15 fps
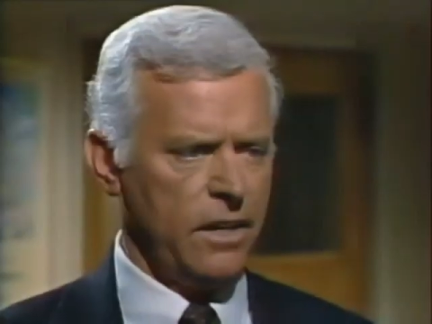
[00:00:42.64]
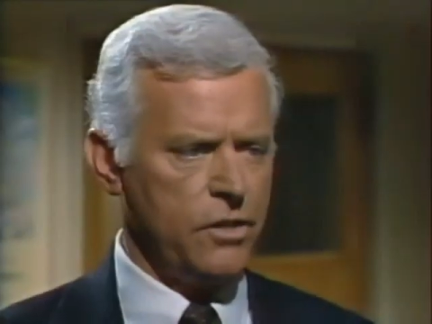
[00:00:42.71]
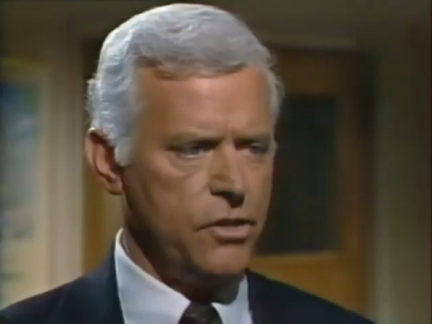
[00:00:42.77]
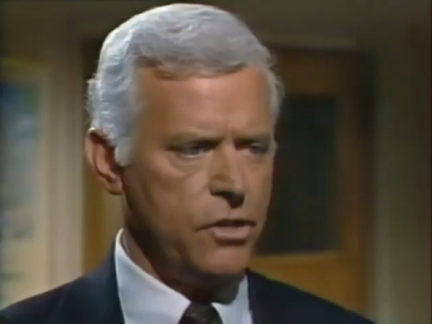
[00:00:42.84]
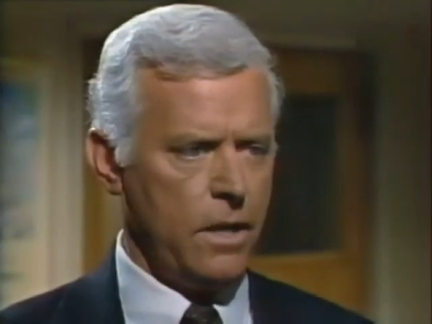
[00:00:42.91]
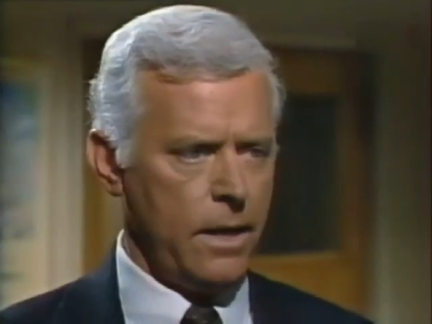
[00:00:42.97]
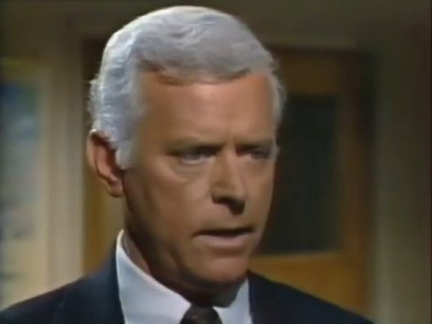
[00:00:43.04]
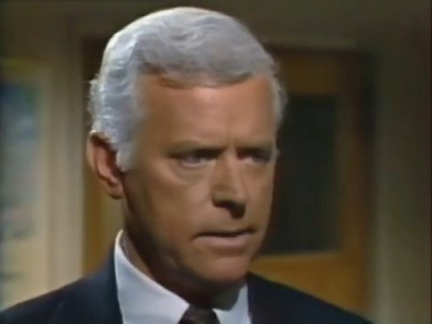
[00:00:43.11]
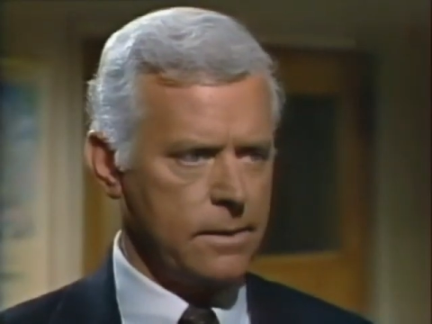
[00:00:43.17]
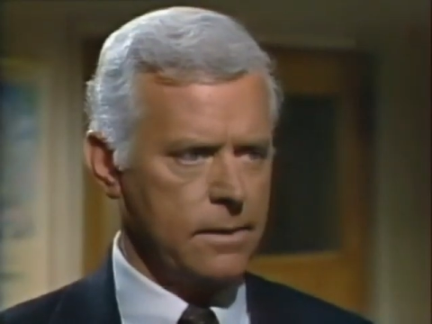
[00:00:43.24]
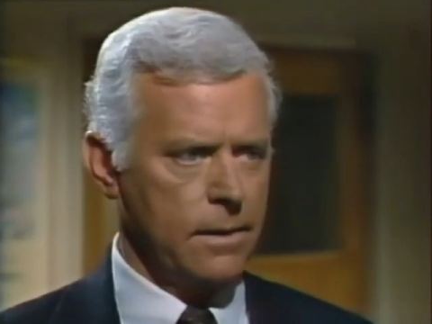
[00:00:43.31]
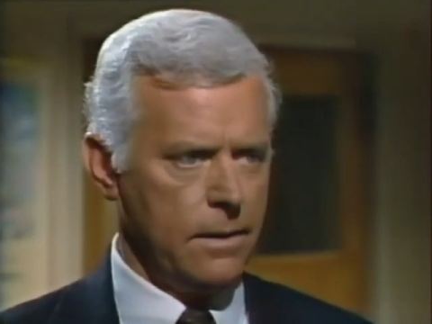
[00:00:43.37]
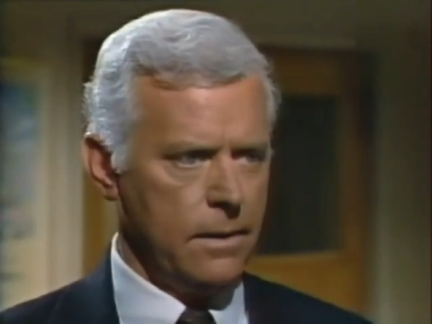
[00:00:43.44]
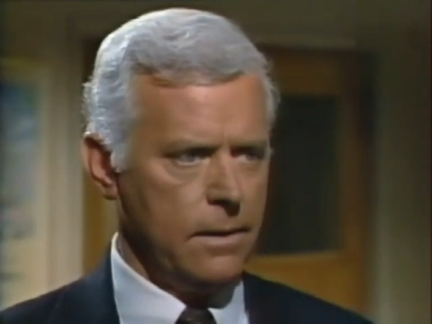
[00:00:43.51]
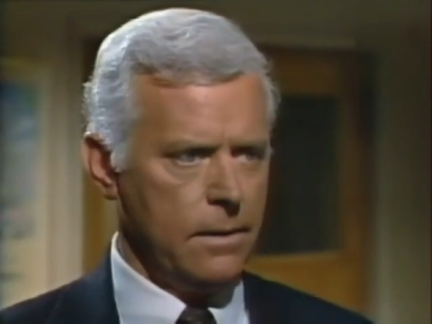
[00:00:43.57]
Not a
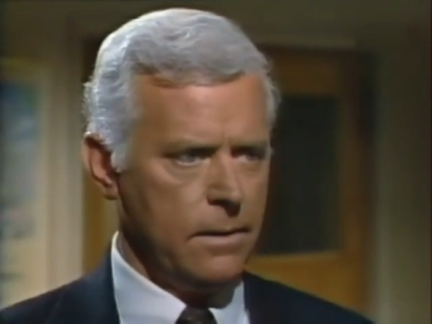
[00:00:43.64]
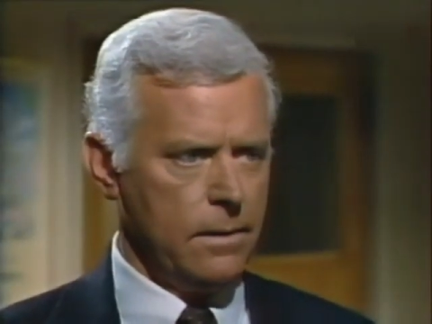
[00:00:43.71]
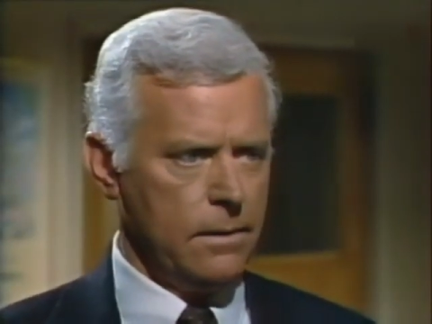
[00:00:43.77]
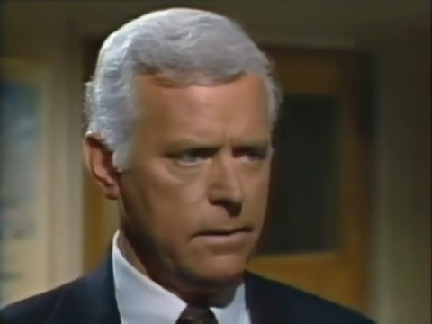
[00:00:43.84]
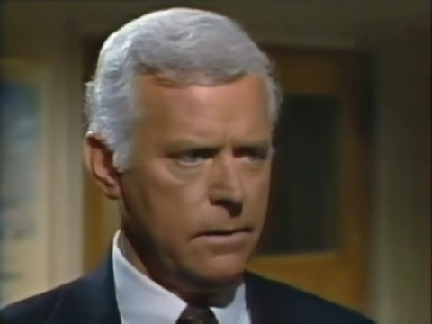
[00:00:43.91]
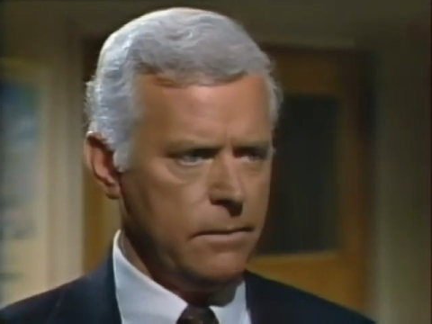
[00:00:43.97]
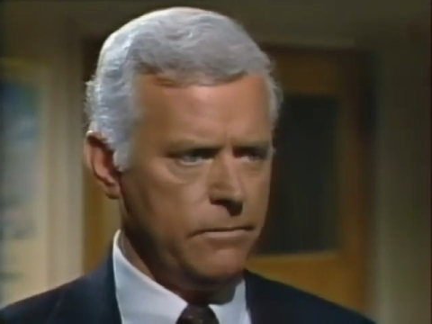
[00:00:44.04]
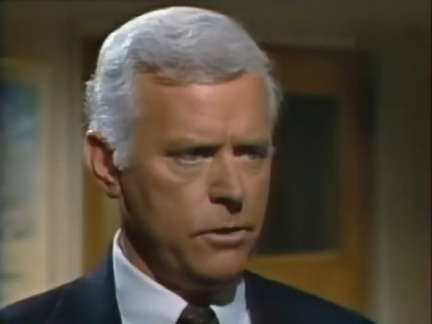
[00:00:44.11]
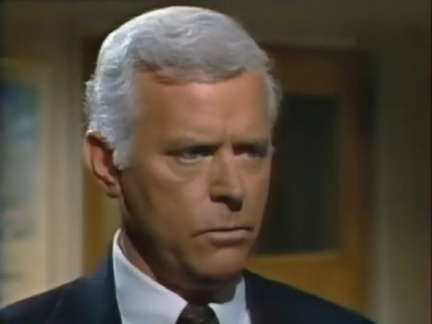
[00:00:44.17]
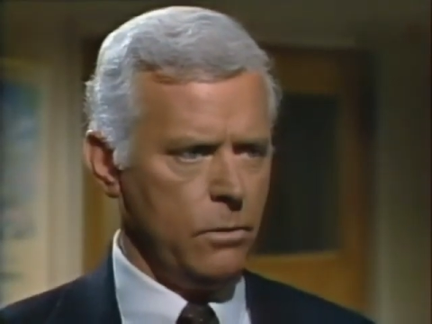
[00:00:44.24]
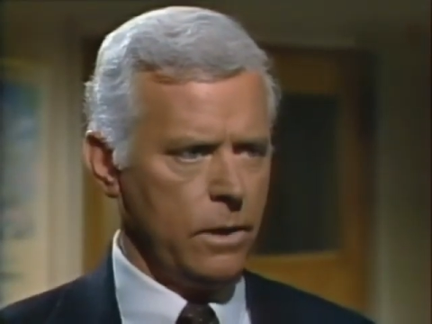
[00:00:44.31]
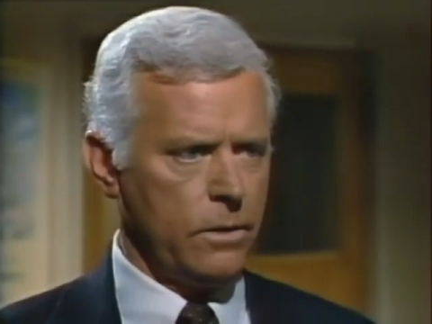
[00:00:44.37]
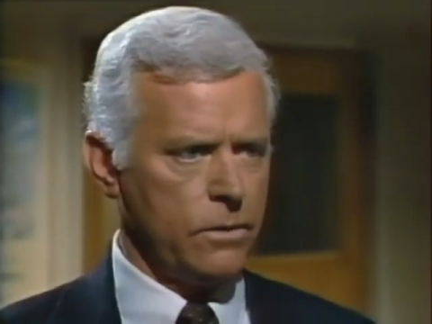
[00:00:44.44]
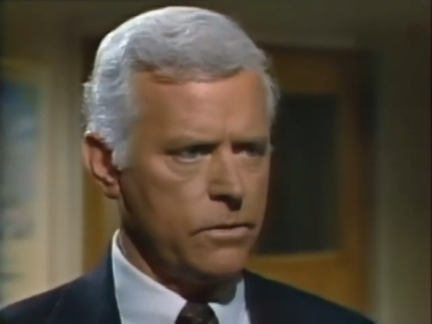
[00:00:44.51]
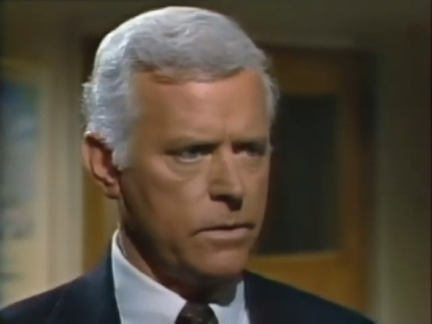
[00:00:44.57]
chance. If you
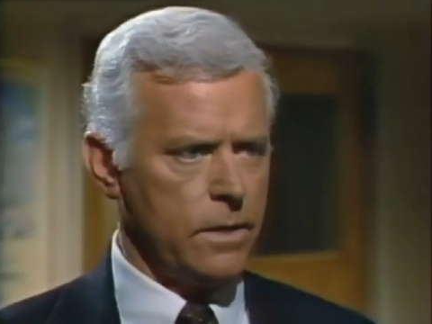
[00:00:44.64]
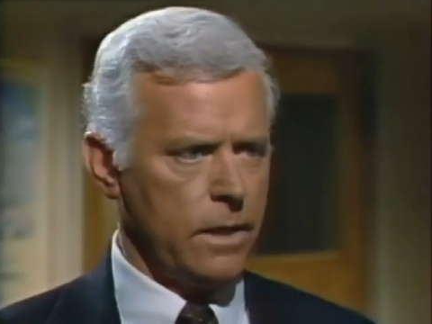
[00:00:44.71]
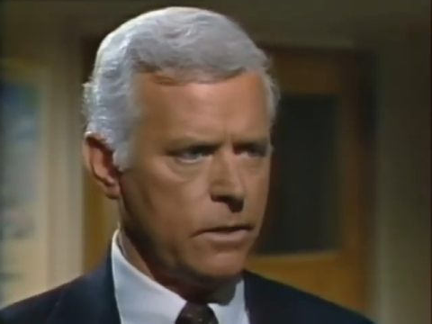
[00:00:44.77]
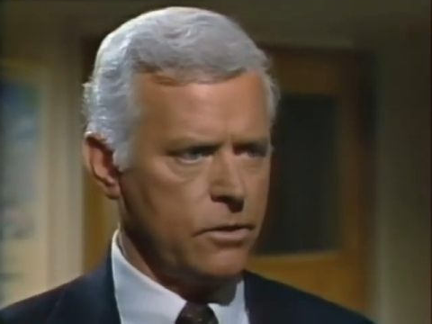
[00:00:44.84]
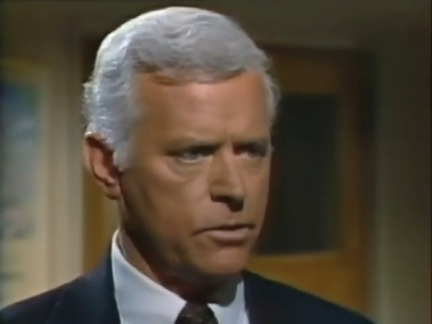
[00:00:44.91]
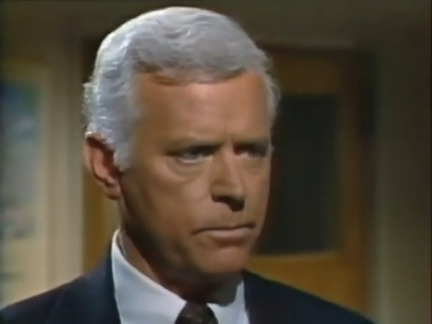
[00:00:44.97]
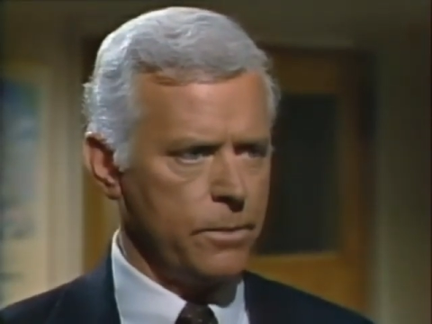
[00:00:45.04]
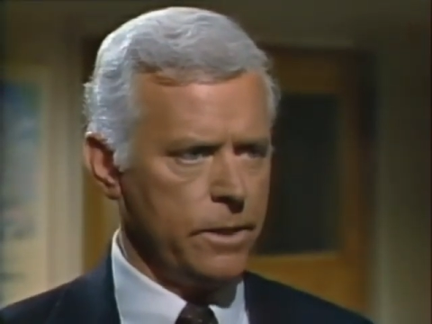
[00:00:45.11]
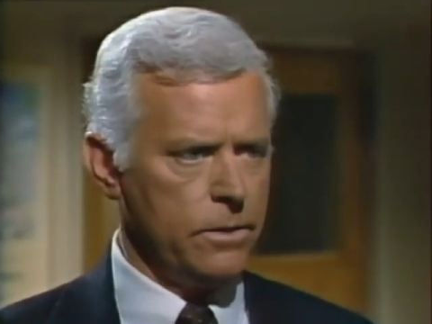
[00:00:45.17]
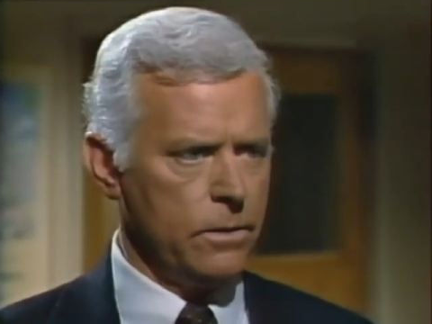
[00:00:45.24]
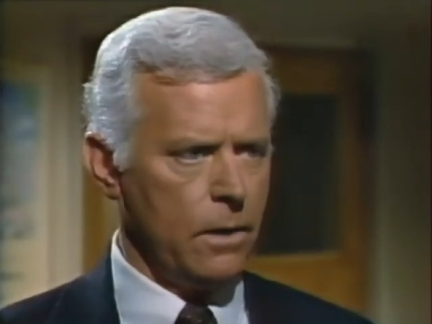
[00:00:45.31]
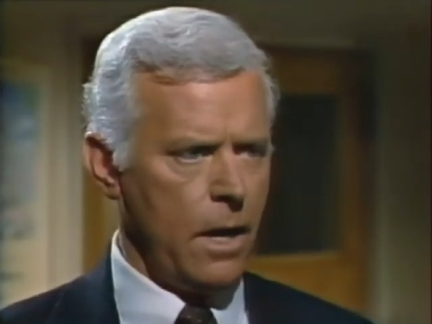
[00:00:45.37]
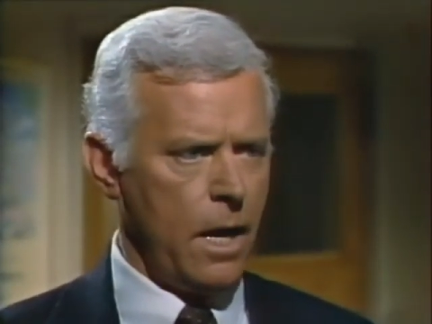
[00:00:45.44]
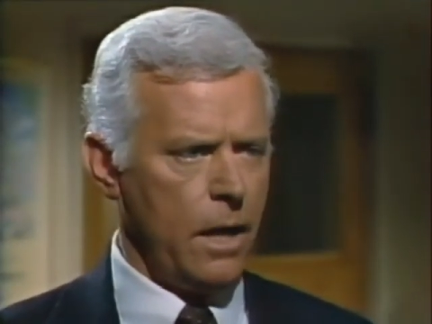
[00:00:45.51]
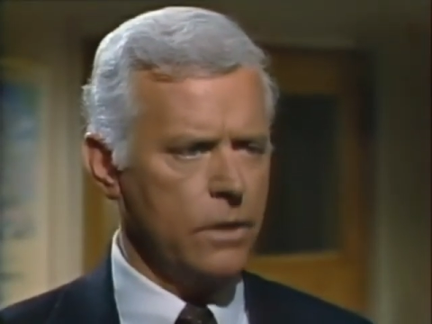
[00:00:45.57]
want to try to spread
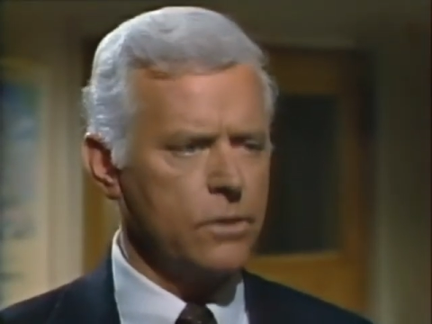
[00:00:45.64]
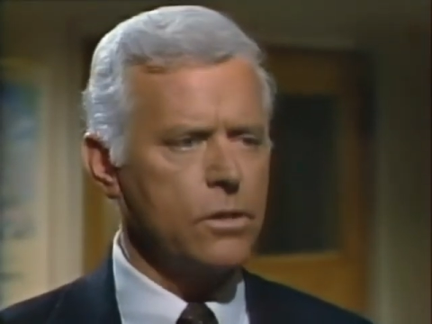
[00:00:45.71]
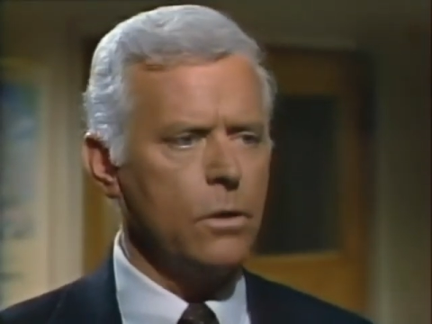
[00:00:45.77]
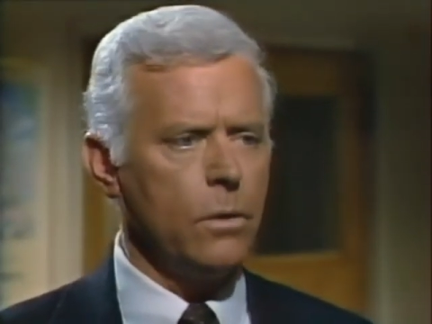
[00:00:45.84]
your lies,